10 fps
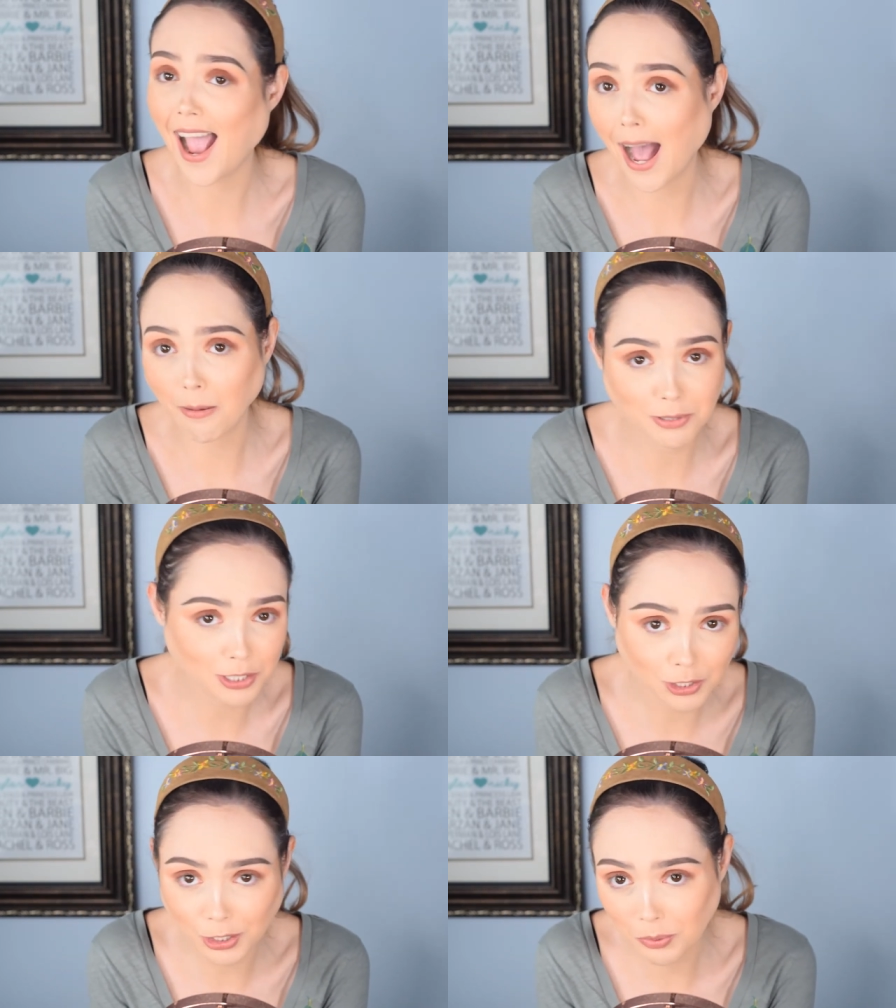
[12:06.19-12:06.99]

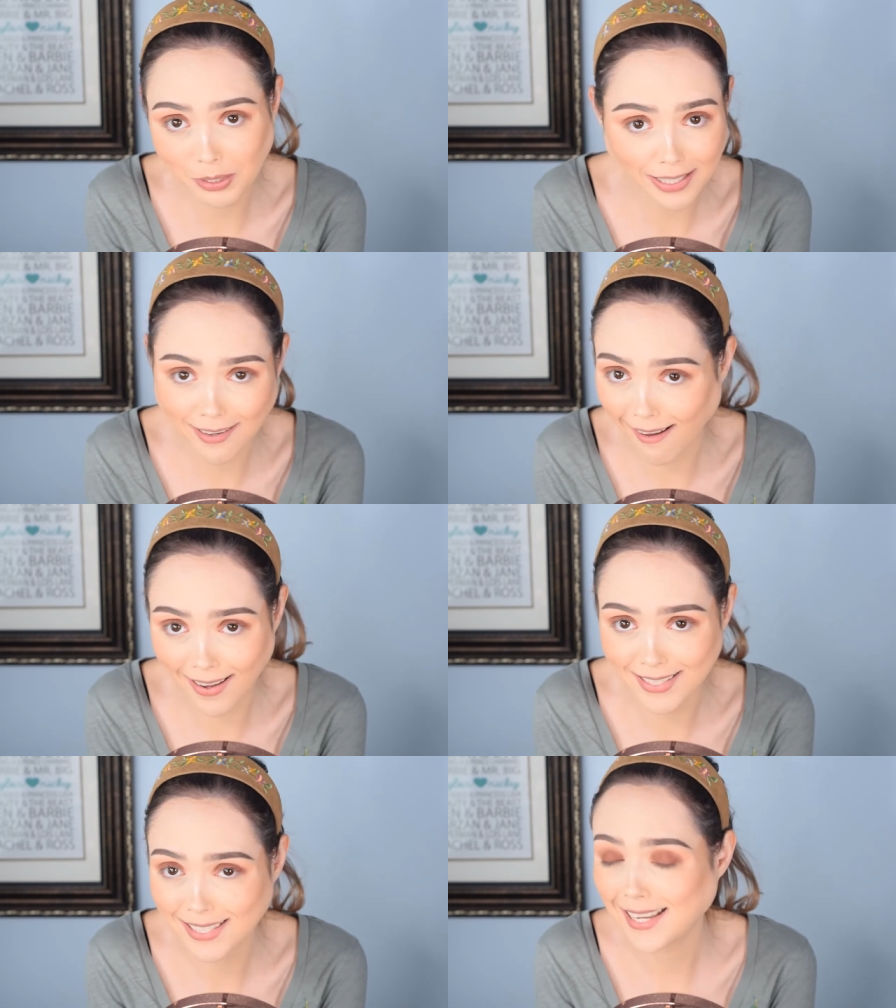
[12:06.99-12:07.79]
Absolutely
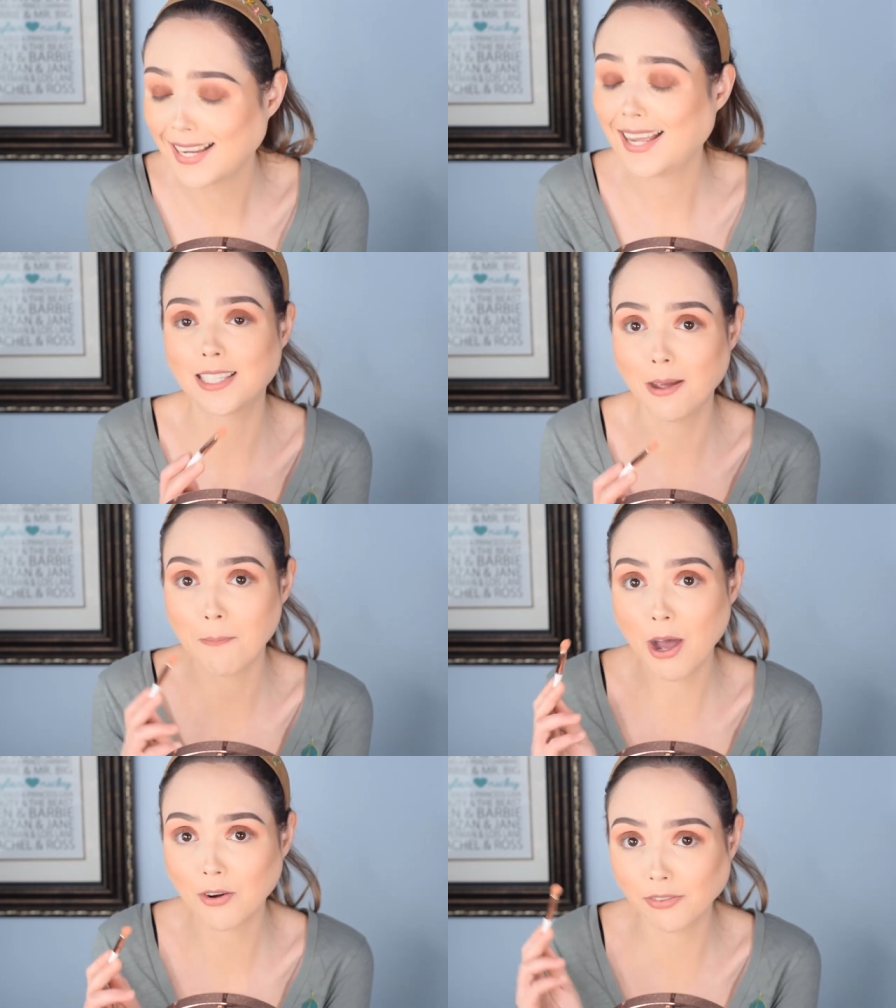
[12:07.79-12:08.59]
not. Because the
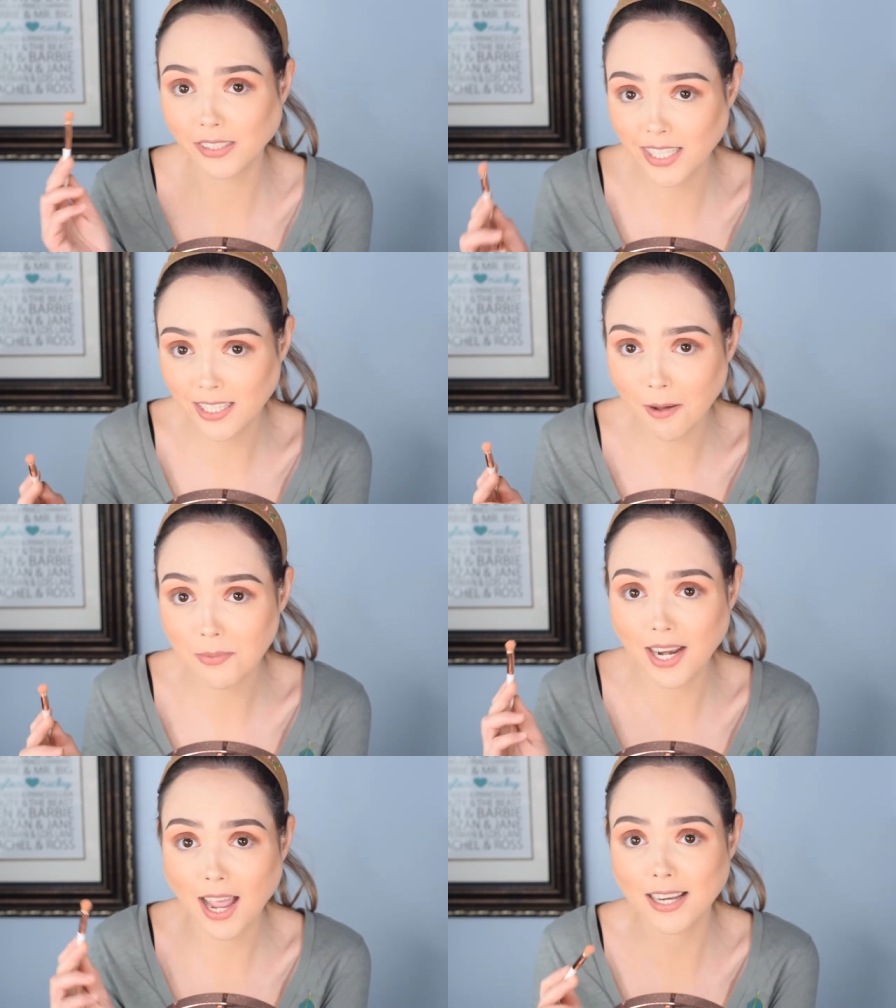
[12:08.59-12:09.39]
amount of lead
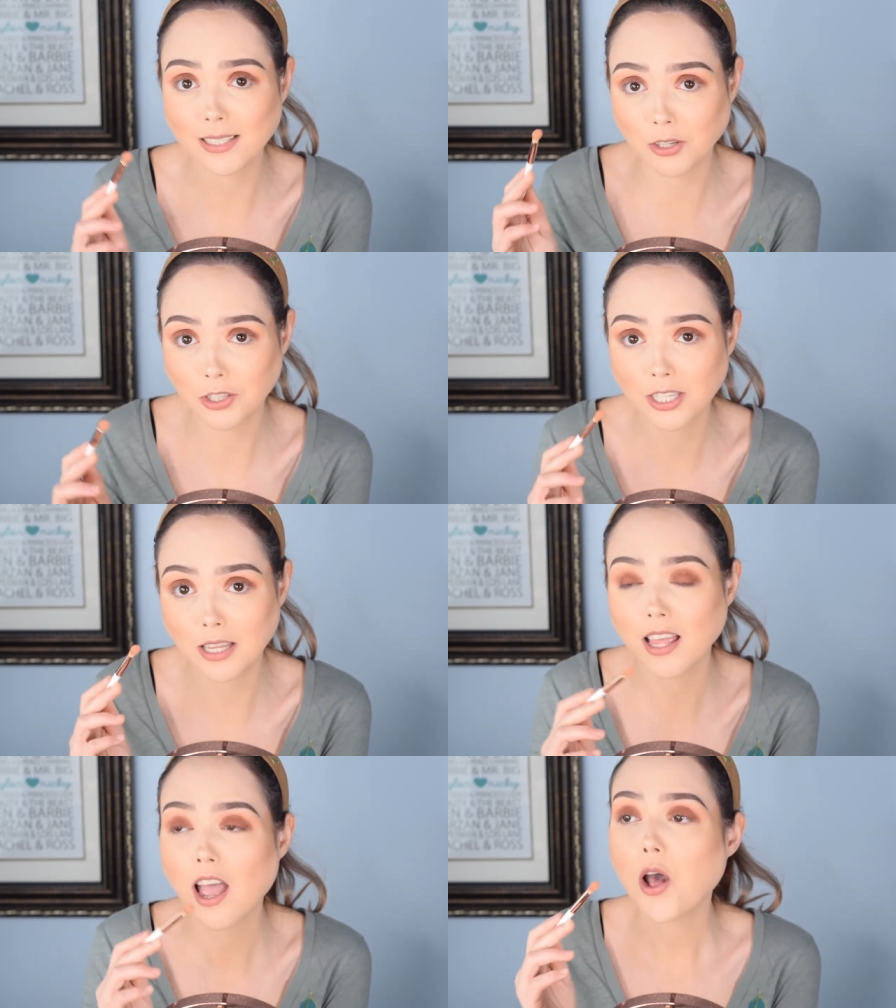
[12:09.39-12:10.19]
up that had to, to